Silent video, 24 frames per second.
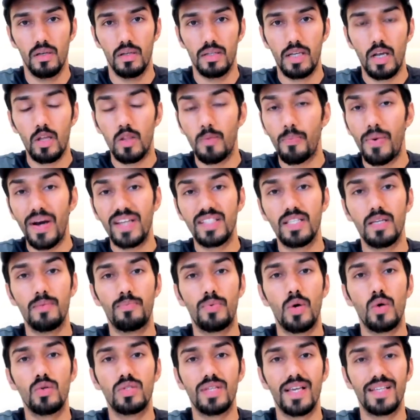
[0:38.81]
Now the Brexit
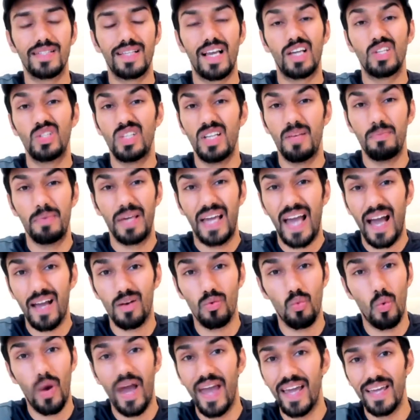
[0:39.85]
process actually
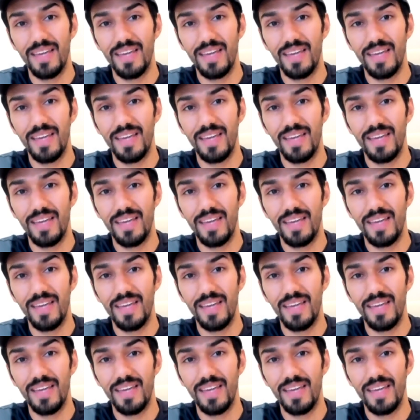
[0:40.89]
began way